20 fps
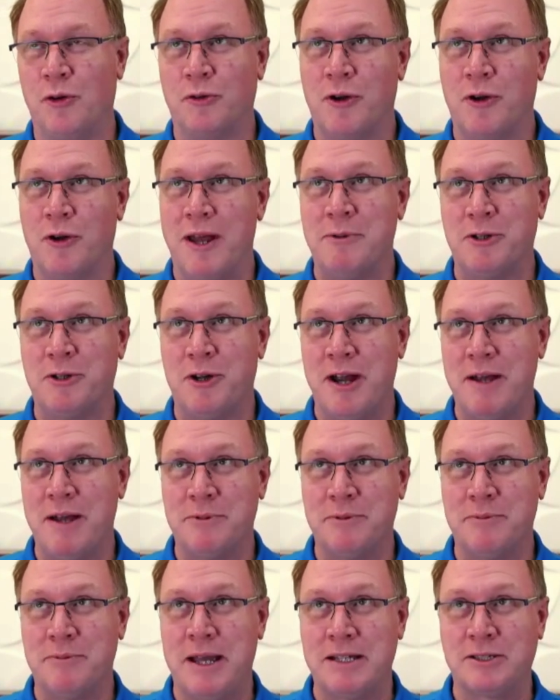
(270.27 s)
grandma and
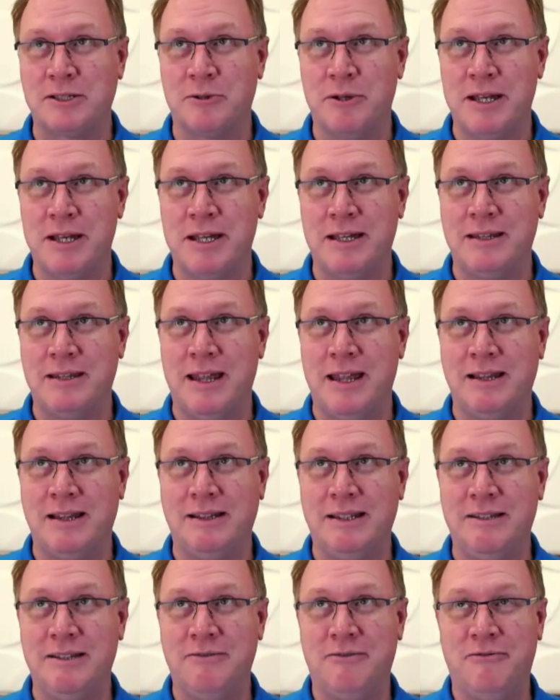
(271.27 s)
grandpa pass away, they
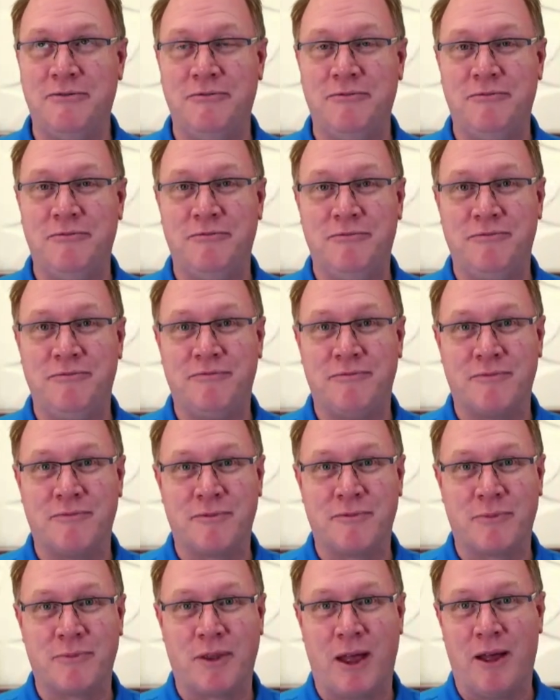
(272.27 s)
leave
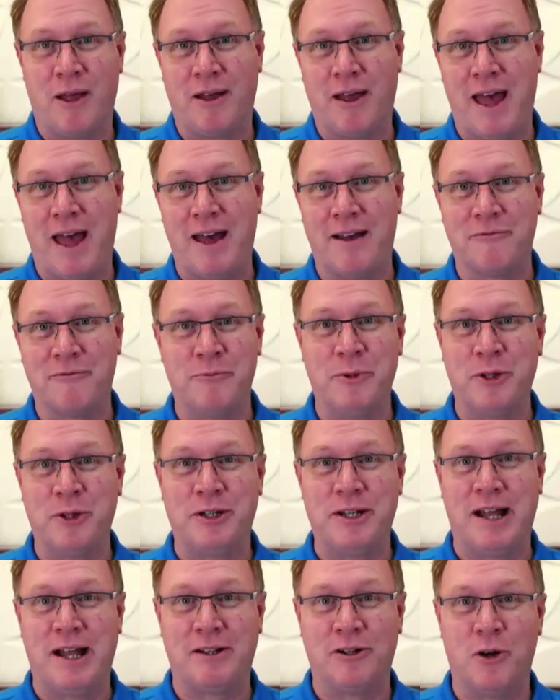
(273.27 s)
a
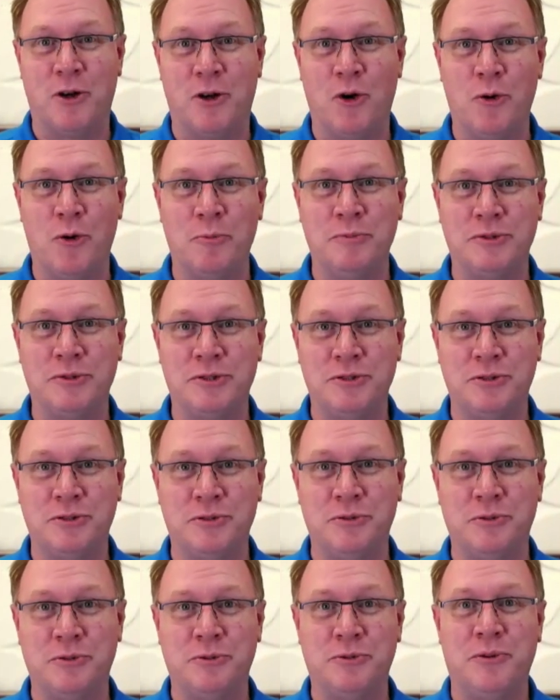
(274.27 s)
$500,000 home
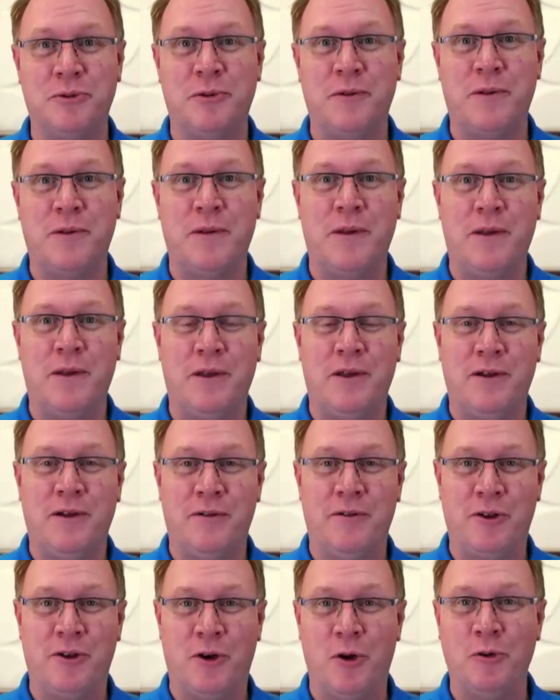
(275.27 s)
to
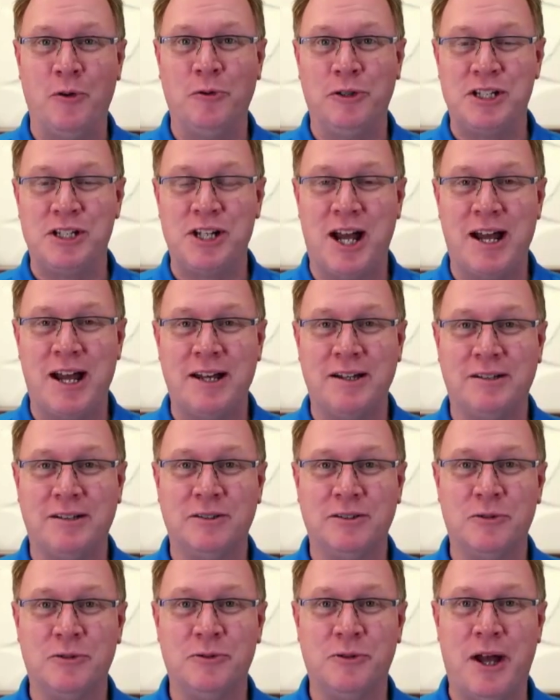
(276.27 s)
their only
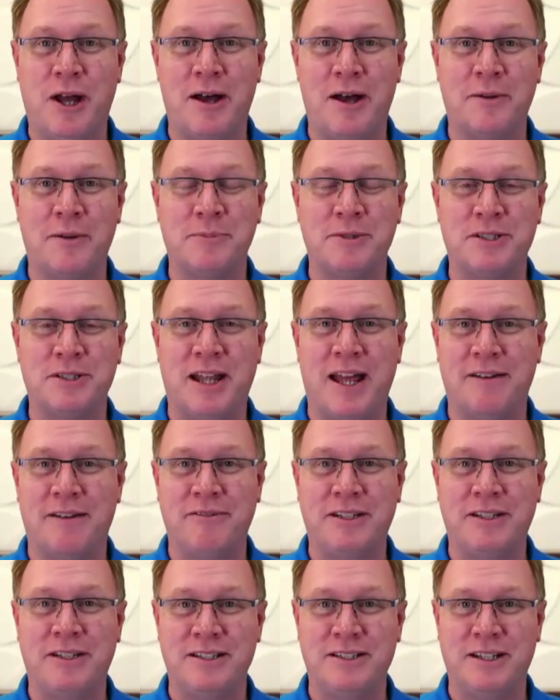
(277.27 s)
child who happens to
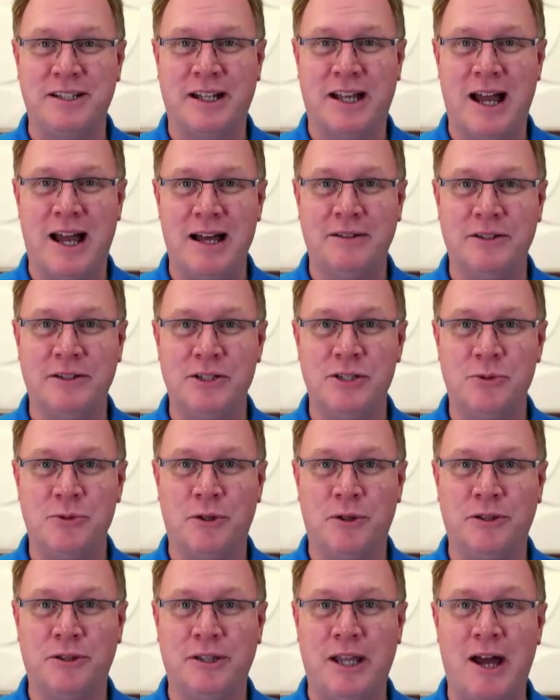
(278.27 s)
have kids in college.
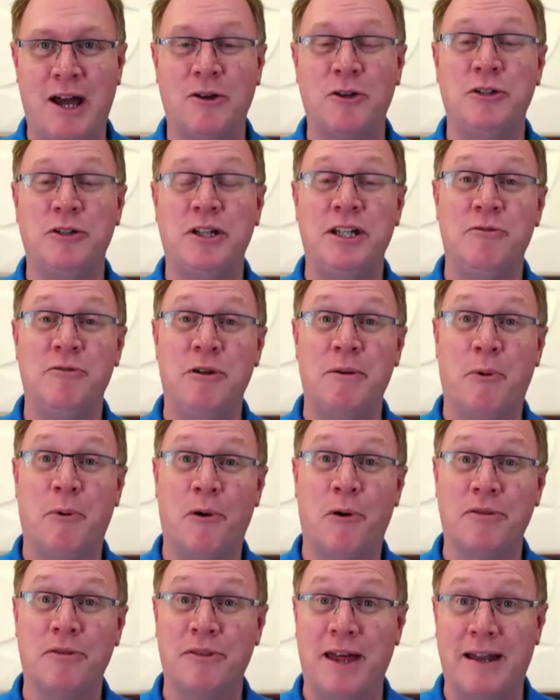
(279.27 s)
Well, now you need to
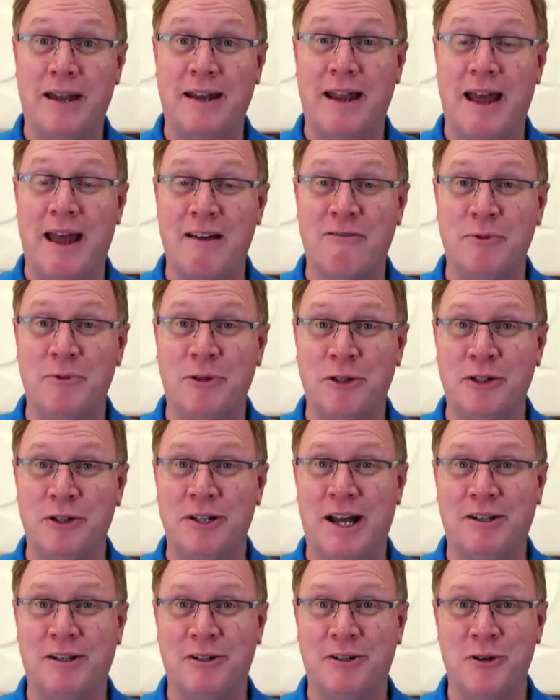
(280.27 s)
report that
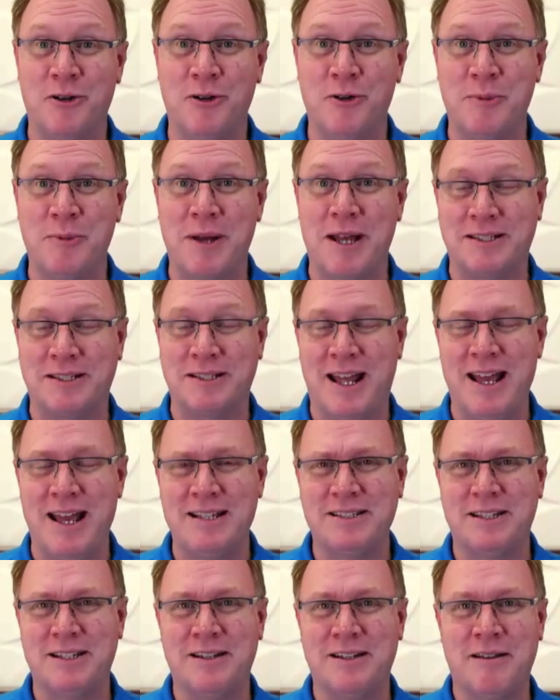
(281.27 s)
$500,000 home as an
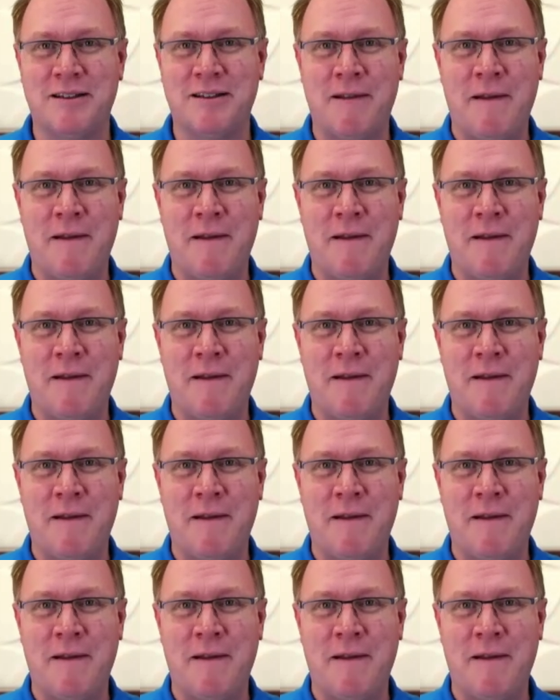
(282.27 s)
asset.